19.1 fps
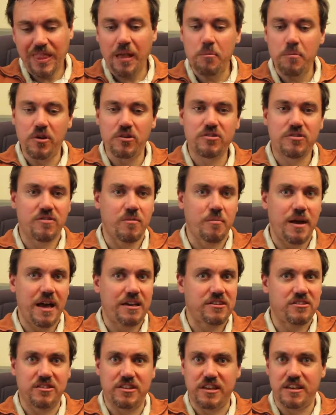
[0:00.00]
most of the
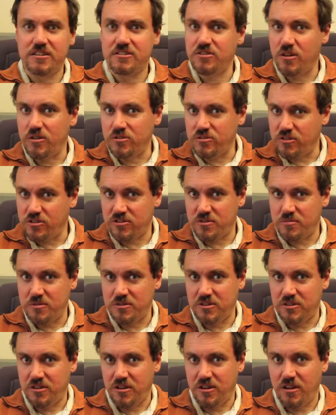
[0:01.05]
mass in the inner solar system
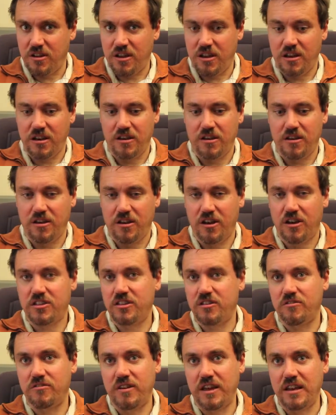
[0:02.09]
is in
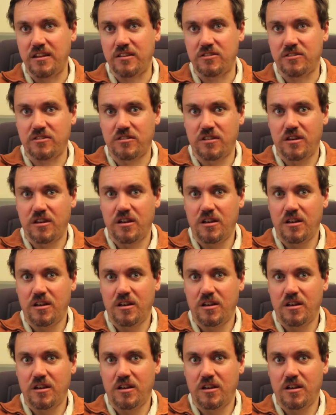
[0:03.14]
Earth and Venus.